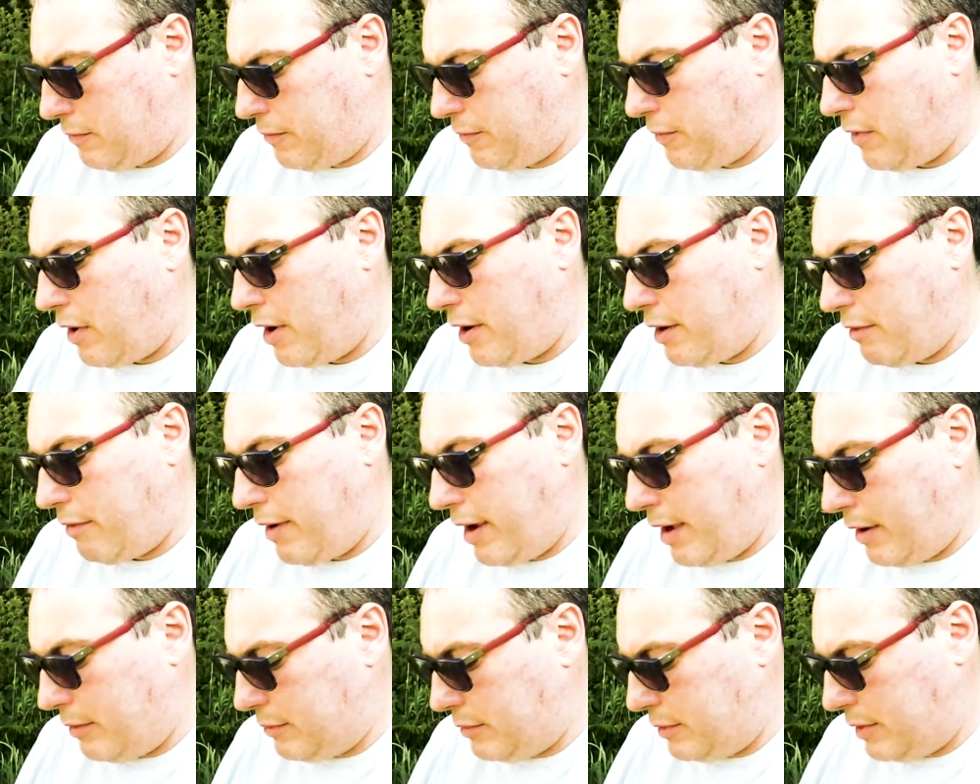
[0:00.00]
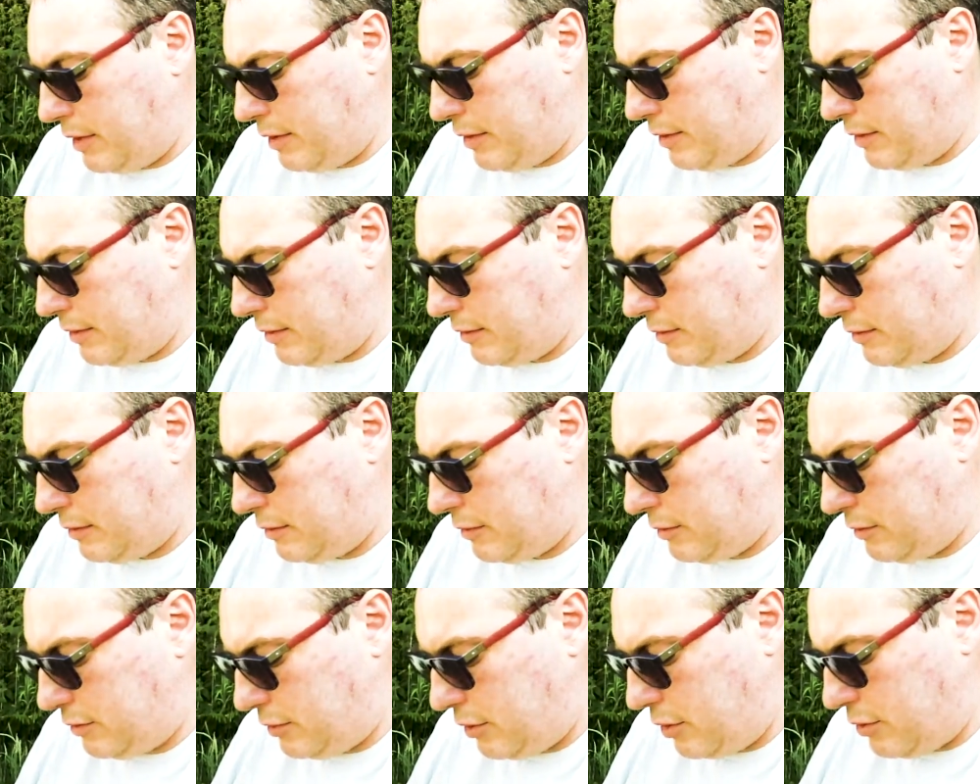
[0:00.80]
Fly it around,
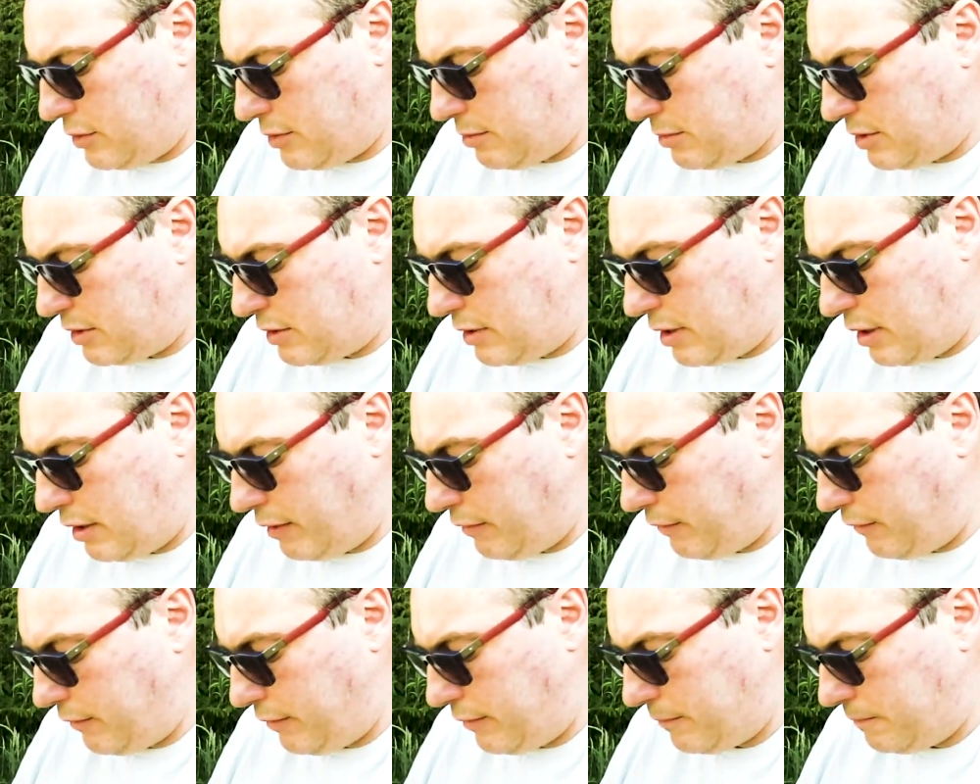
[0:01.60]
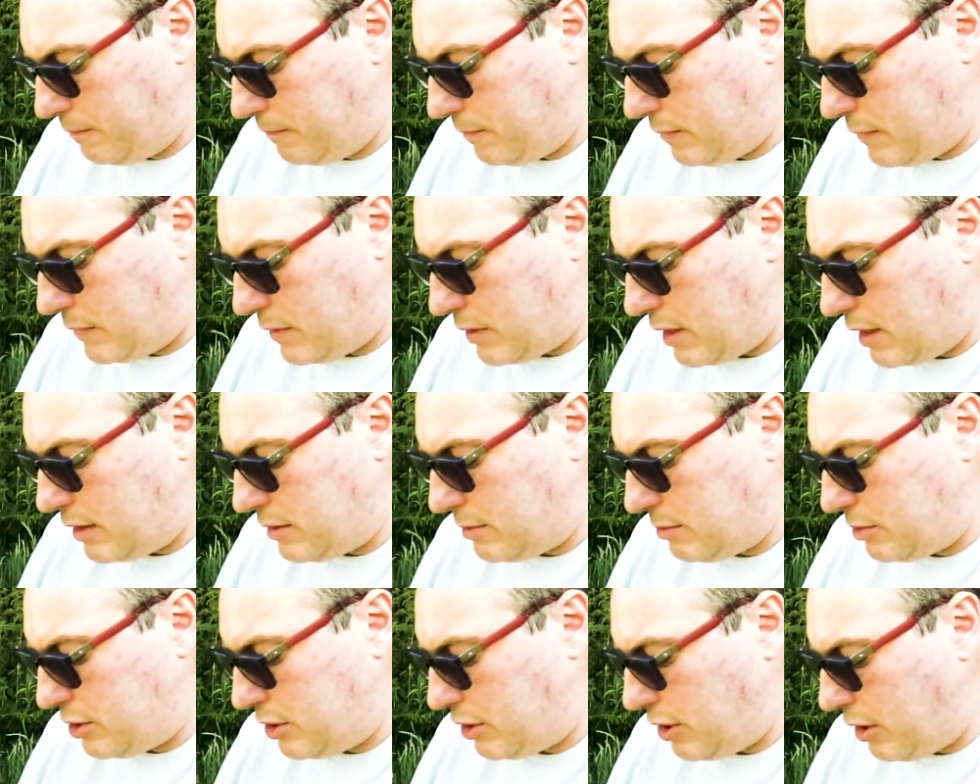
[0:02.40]
do some stuff,
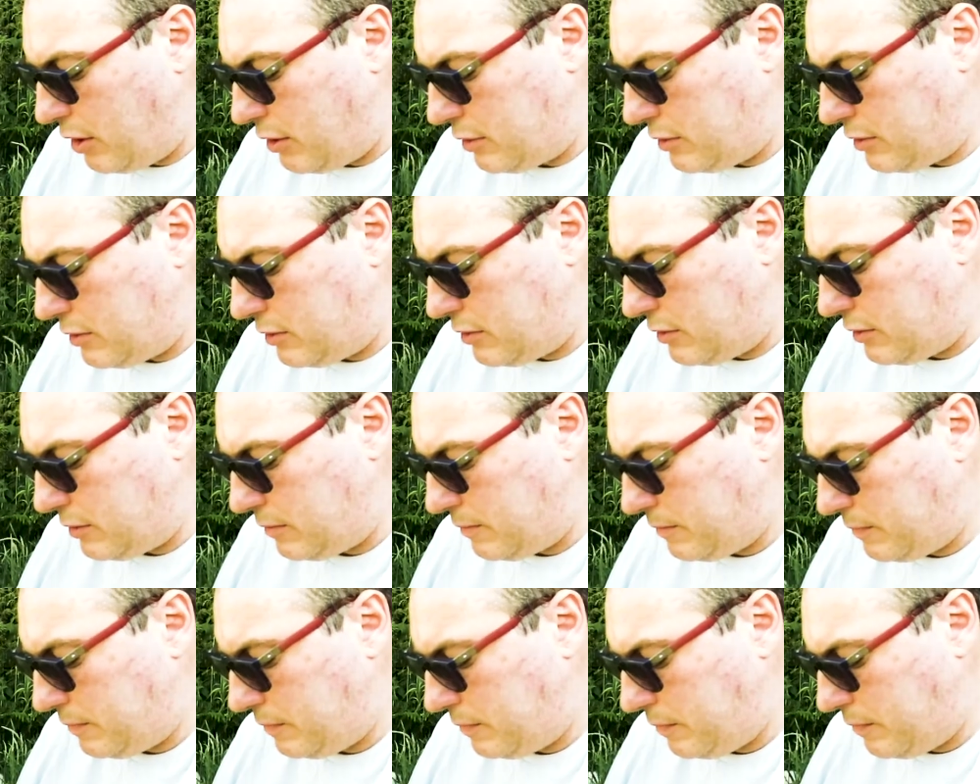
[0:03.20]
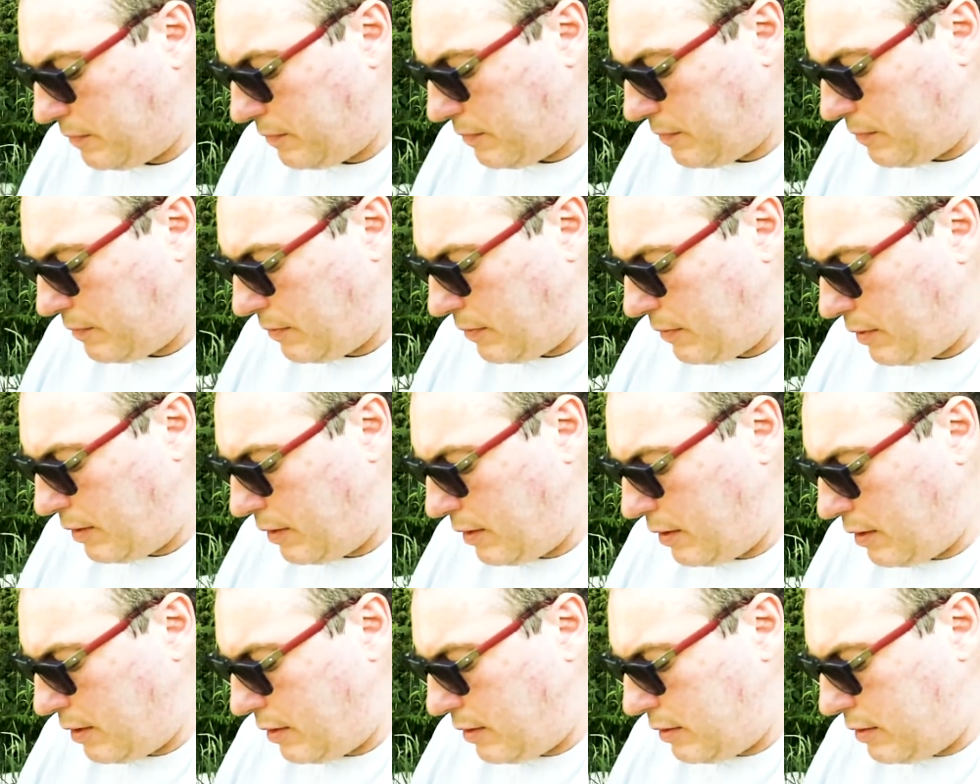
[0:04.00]
take some shots,
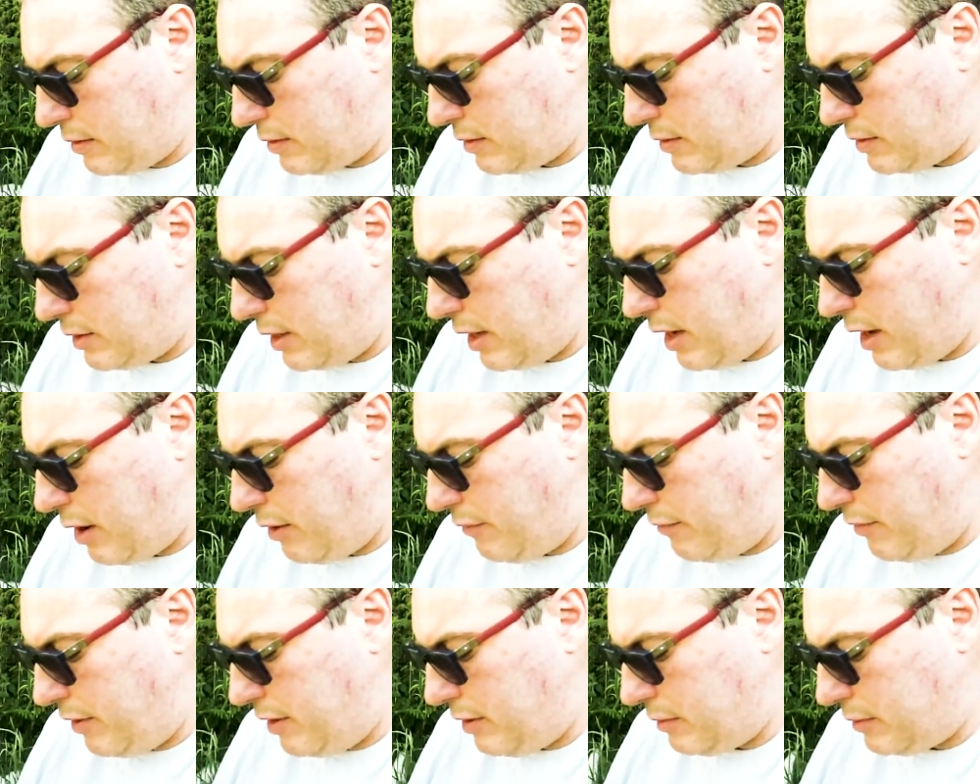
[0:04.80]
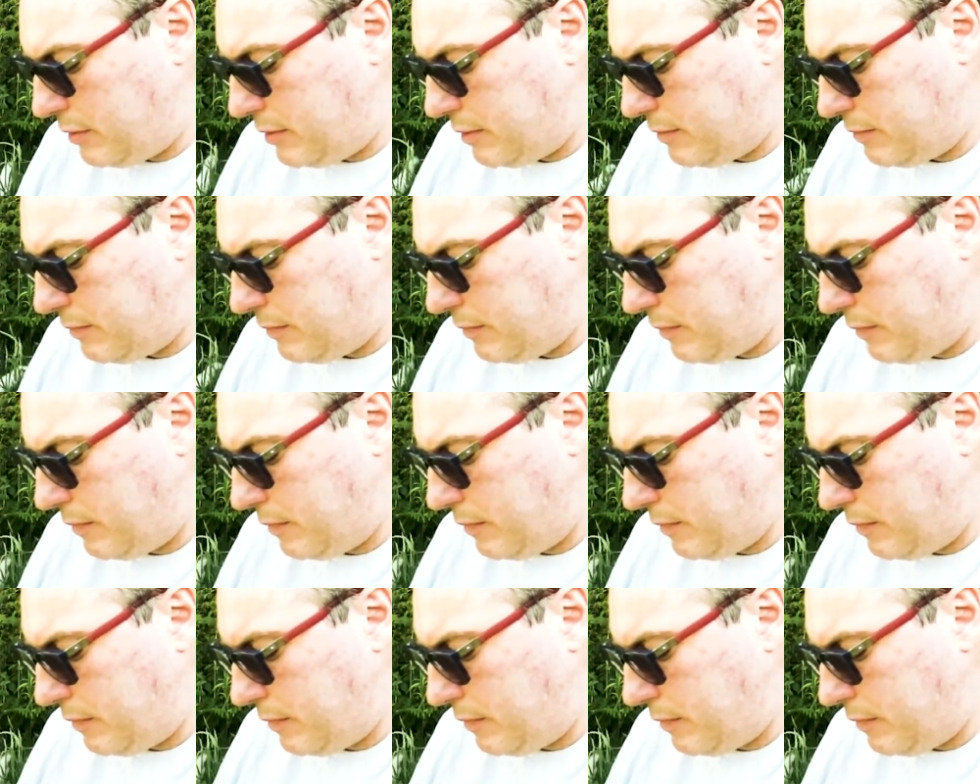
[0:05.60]
see how it feels.